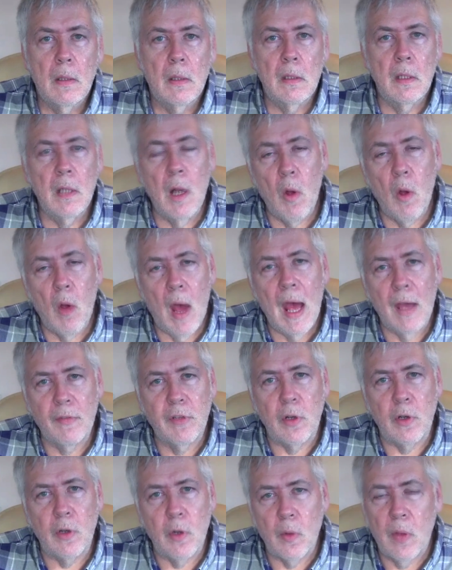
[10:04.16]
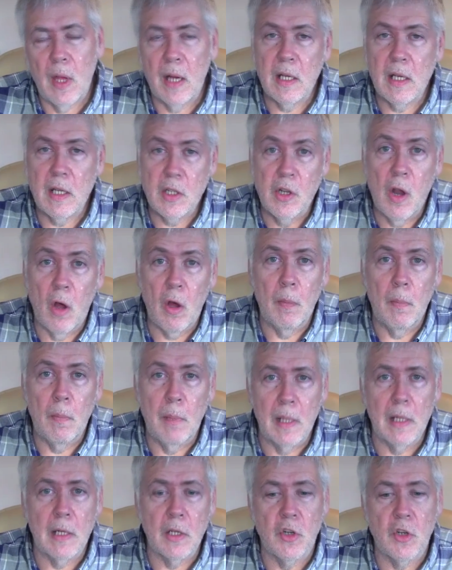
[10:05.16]
You don't have to do that. It's not
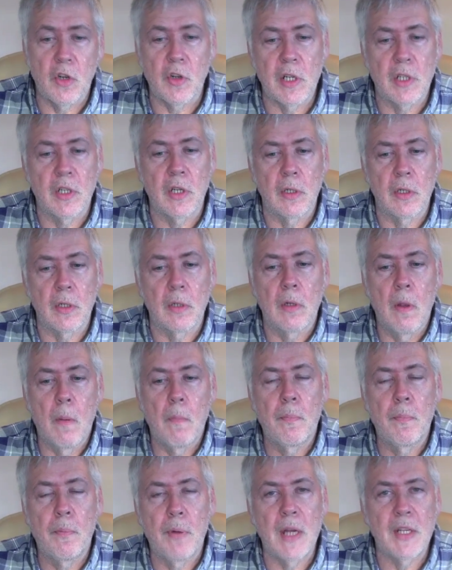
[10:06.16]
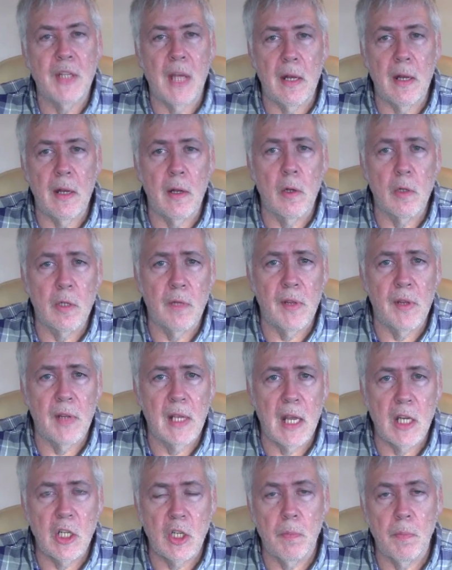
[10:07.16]
obligatory to press that
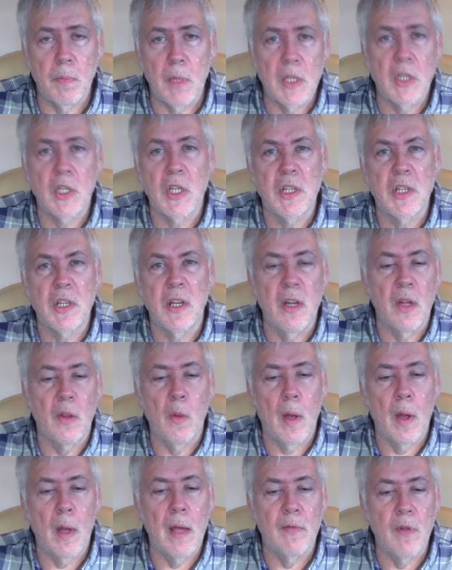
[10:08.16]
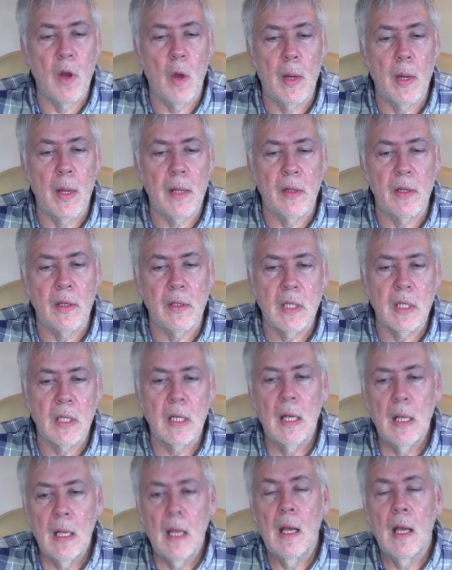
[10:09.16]
notification, but it's just another way of knowing that
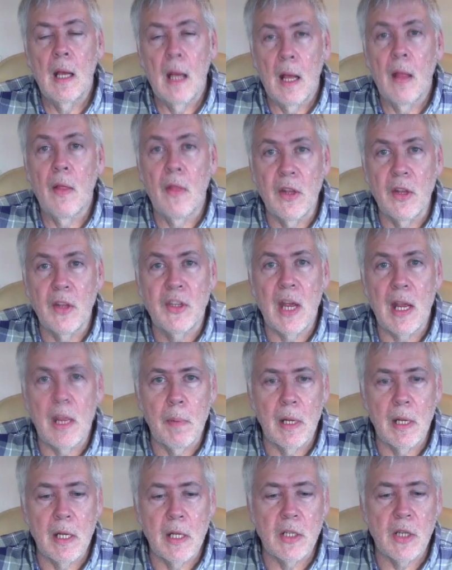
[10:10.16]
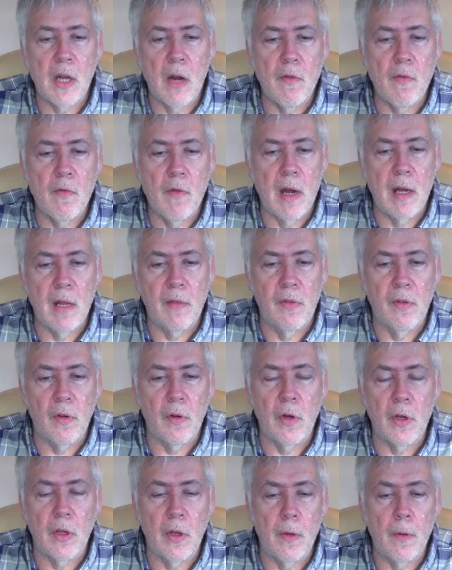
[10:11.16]
the table is ready
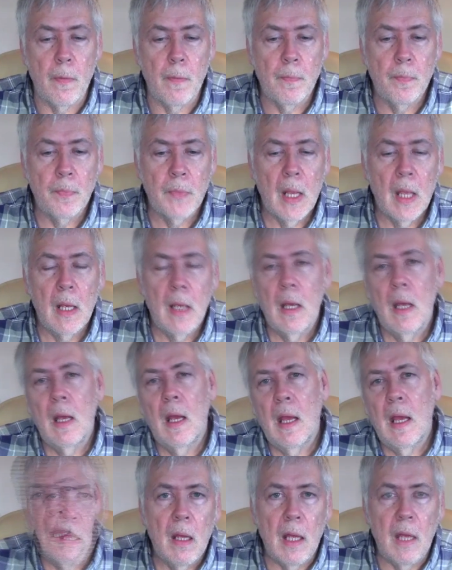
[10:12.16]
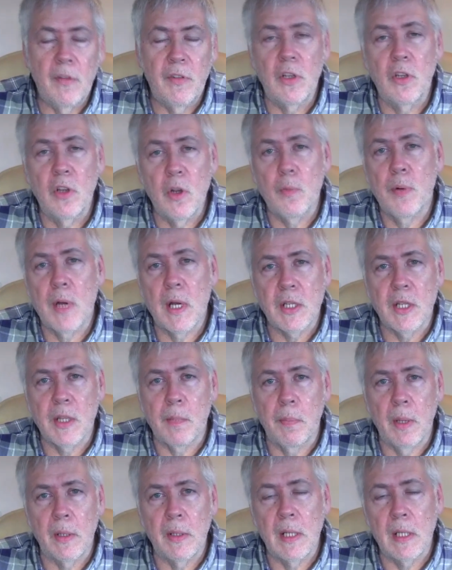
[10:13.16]
for you. If you do press the
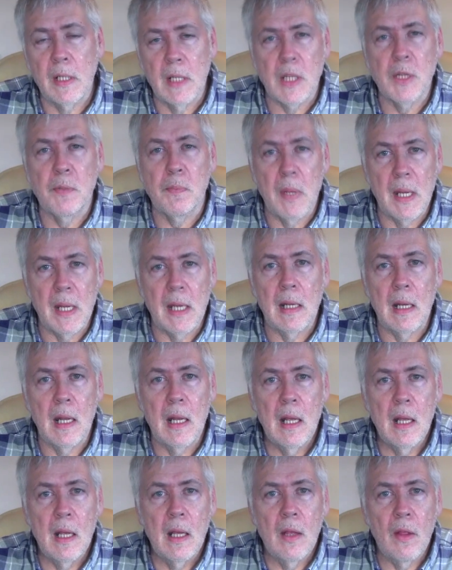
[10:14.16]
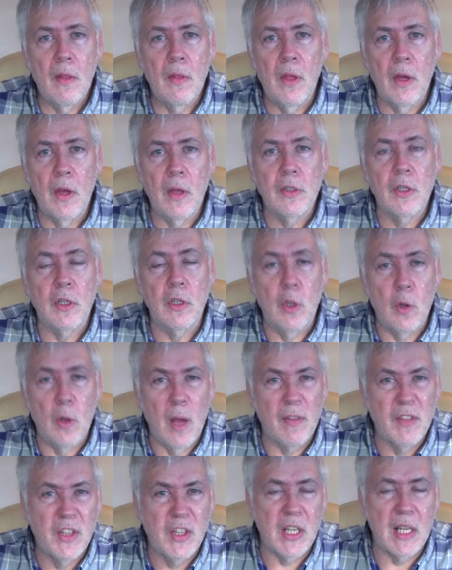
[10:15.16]
button, it does mean that you
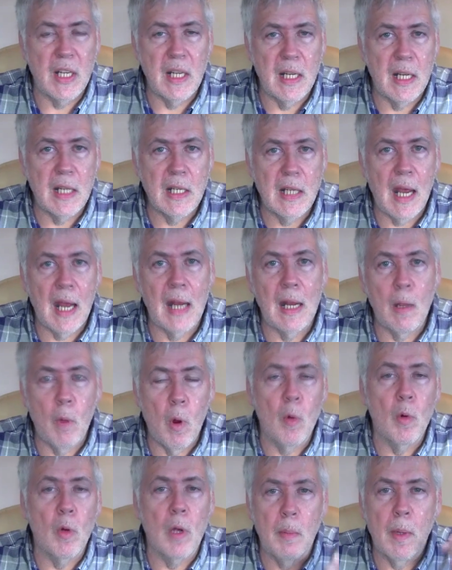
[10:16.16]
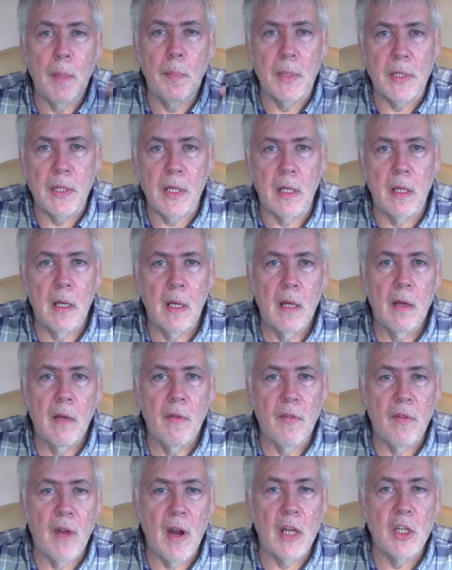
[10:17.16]
have seen it and it won't come up as a
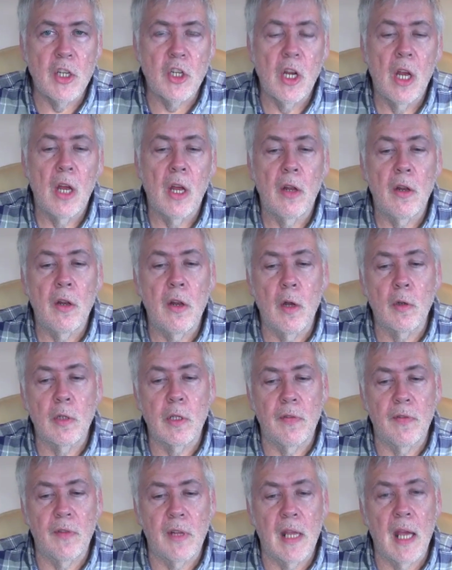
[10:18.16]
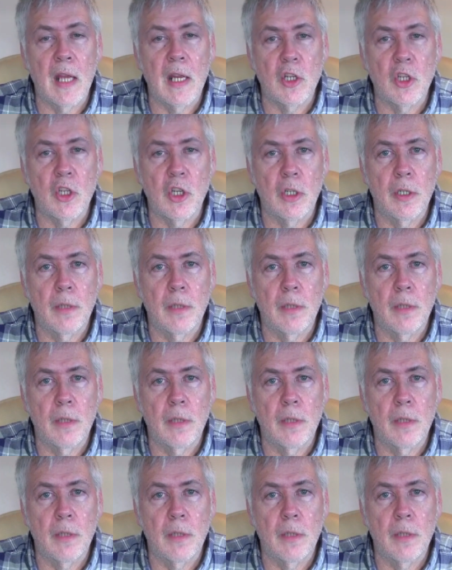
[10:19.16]
fresh notification.